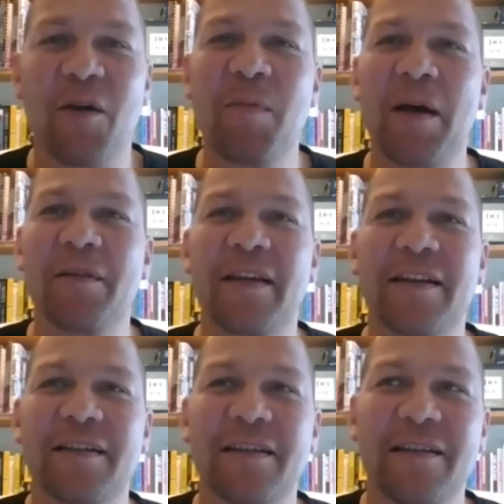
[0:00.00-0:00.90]
belt that
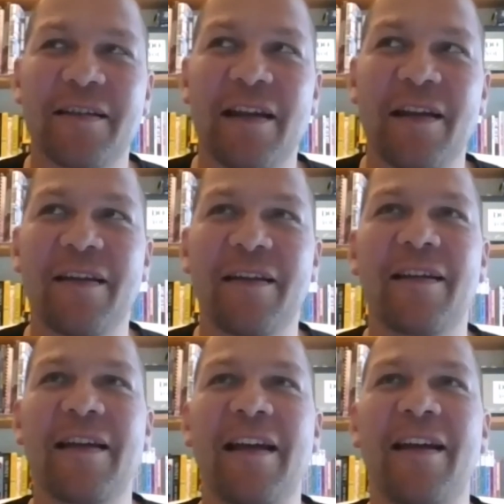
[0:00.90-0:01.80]

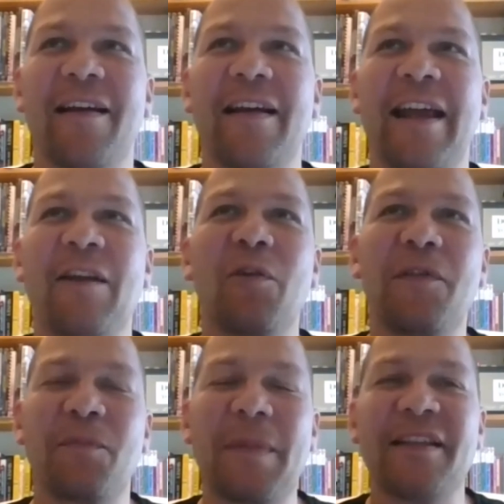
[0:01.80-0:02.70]
in order
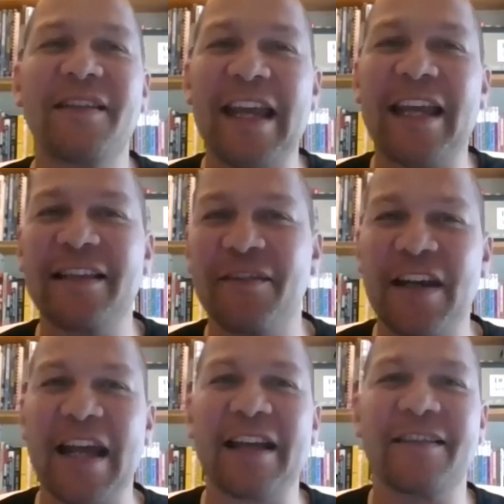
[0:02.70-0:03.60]
for me to take it to the
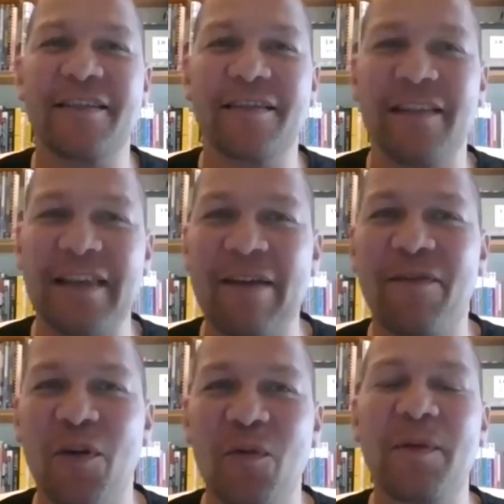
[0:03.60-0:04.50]
next
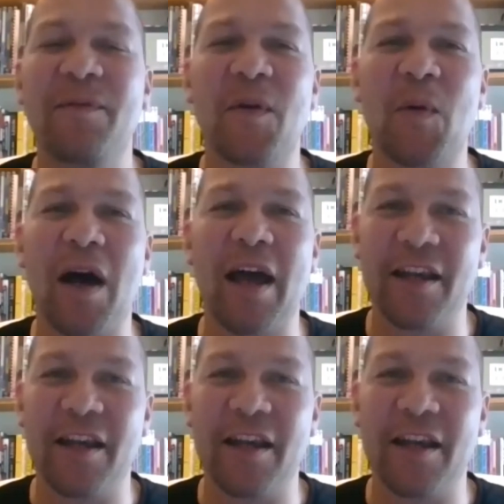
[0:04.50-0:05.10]
level would require,